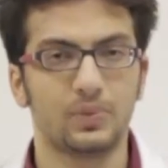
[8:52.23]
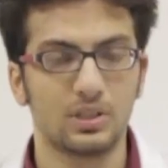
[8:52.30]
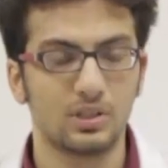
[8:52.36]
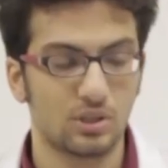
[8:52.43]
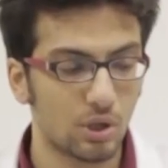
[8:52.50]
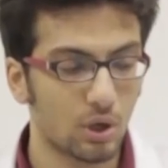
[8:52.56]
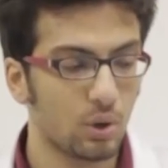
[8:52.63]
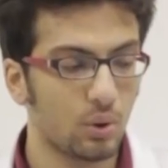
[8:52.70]

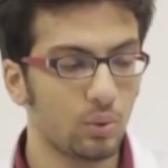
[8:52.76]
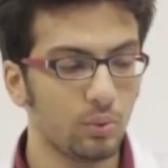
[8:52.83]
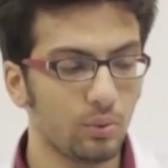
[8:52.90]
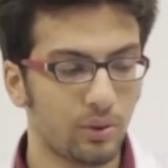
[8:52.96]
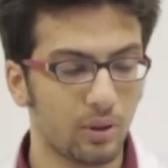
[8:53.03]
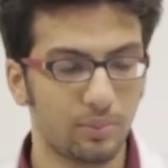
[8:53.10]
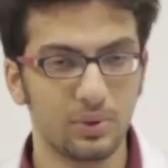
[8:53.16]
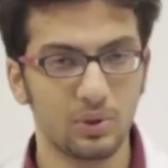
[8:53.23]
So
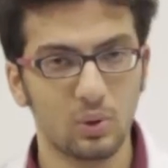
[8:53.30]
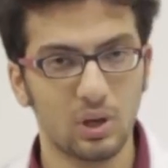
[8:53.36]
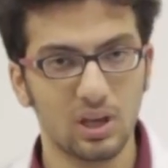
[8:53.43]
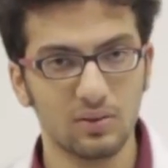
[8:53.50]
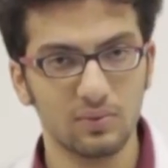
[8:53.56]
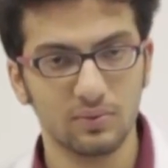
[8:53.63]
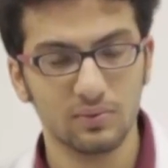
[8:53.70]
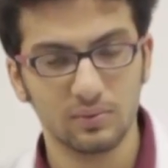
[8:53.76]
the P
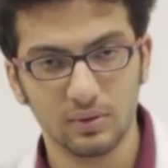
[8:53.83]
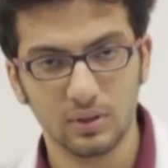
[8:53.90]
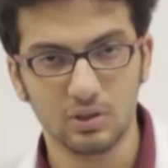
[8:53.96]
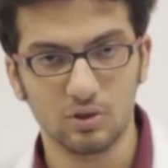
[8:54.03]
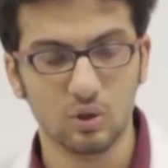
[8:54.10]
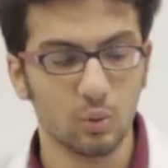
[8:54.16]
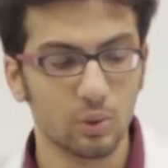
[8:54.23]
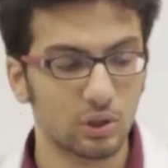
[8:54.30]
wave
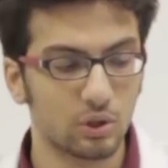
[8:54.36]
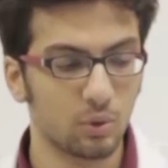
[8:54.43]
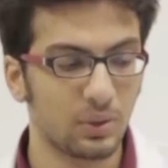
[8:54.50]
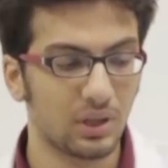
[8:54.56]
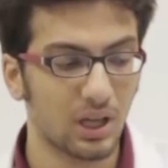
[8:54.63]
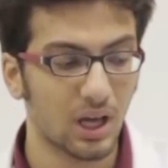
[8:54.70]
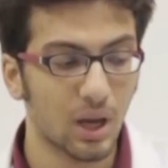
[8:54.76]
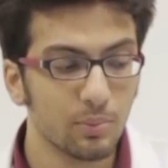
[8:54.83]
is going to
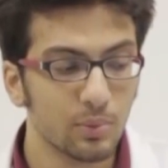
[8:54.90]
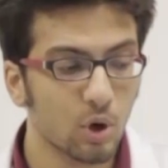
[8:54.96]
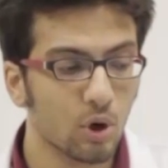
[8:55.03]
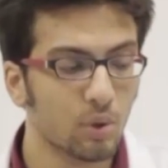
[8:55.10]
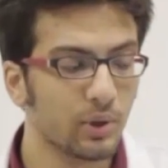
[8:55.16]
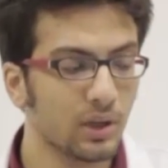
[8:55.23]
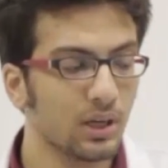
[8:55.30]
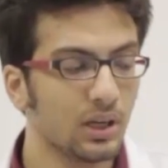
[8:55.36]
be
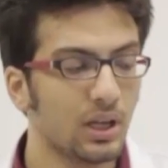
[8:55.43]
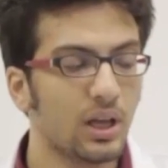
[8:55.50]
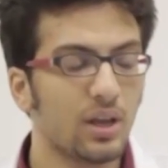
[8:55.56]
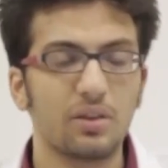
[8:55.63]
abnormal,